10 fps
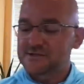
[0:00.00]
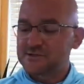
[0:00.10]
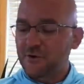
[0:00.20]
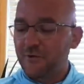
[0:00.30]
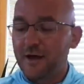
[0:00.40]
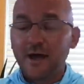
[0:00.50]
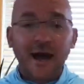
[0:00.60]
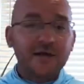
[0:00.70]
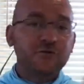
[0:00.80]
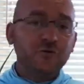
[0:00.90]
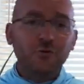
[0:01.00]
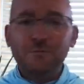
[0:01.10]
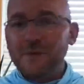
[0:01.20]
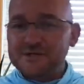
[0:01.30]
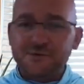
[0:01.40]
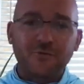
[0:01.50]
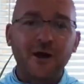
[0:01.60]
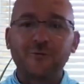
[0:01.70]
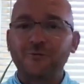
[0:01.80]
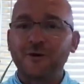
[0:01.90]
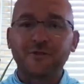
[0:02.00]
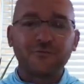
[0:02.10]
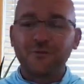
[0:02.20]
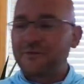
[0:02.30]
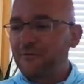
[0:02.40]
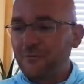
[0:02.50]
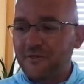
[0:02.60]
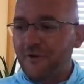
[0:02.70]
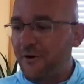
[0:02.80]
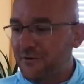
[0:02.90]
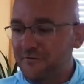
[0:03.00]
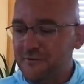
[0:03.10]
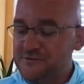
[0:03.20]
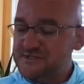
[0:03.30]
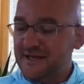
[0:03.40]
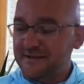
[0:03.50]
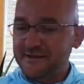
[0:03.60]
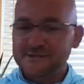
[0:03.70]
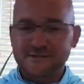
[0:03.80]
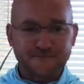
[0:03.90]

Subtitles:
So I do mess around with all of those settings,